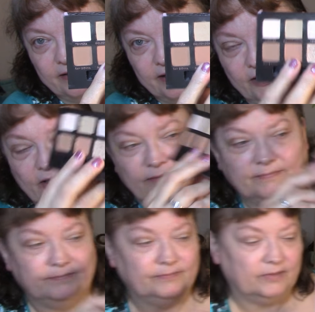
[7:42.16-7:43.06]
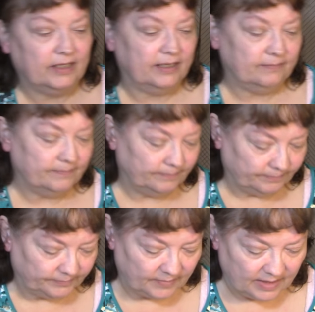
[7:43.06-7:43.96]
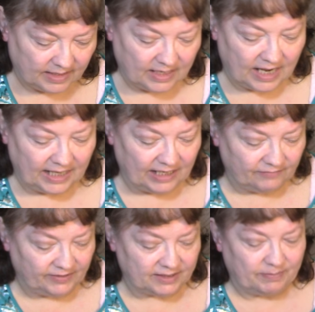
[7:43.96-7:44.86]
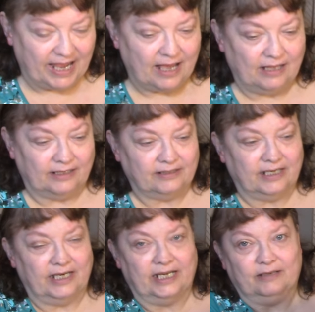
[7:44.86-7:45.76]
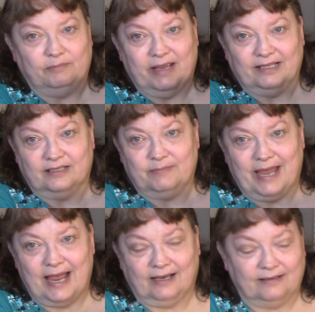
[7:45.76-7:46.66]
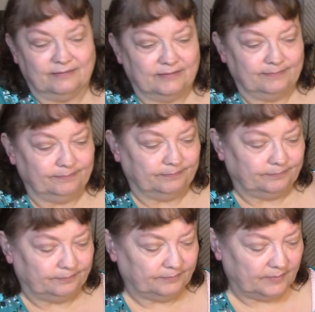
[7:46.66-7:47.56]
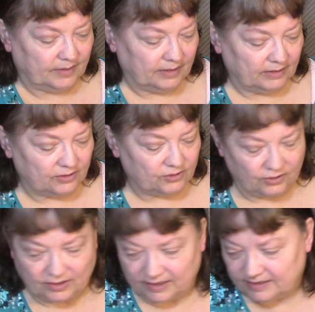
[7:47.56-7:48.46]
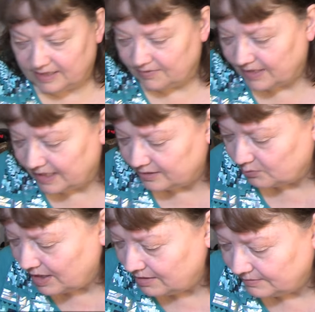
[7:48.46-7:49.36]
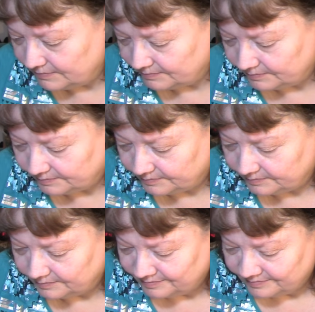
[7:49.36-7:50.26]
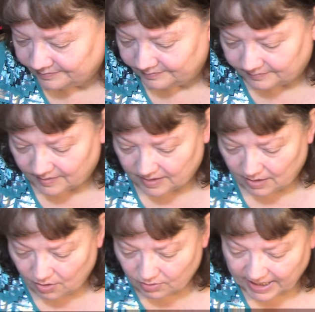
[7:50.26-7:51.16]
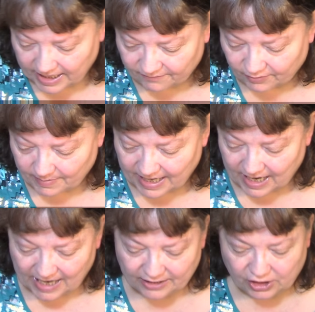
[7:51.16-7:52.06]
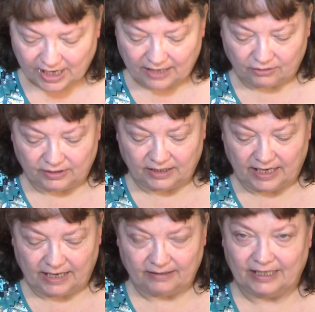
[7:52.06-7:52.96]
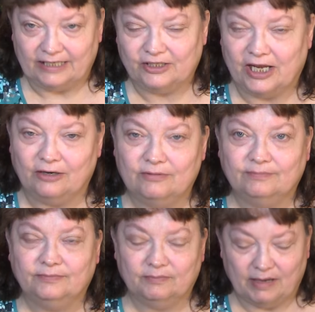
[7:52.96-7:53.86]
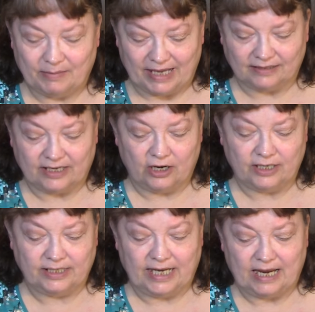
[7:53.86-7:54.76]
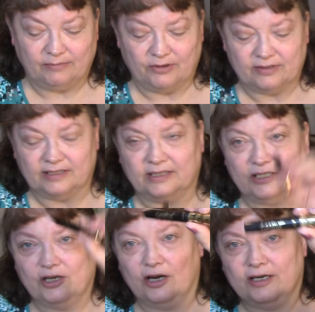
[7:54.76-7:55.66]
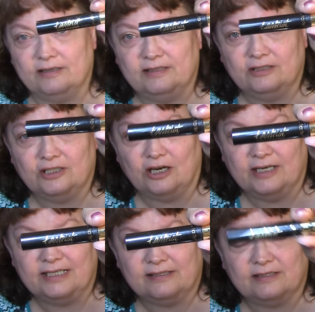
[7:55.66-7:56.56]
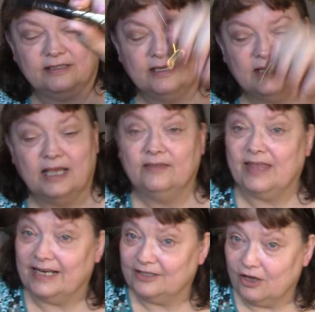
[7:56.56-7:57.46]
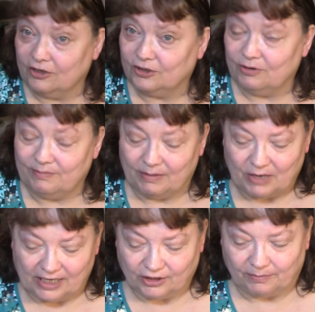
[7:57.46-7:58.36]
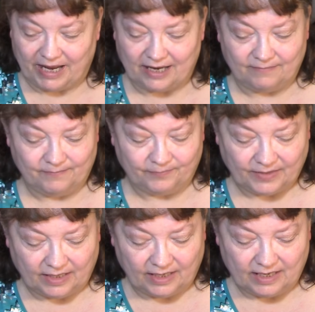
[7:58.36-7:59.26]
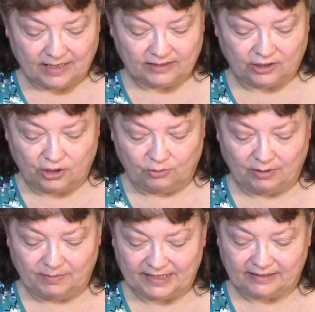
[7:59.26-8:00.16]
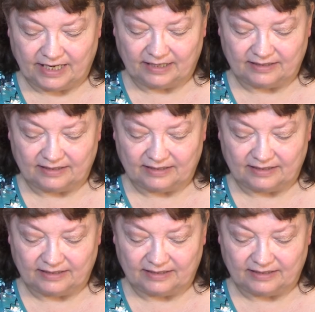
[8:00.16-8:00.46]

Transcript: here. Okay. I love this palette that it bends back so you can see things well. Okay, for my eyeshadow today, eyeshadow, my mascara today, I'm using the Tarte, Tarteist. That is also in my project pan. So you will be seeing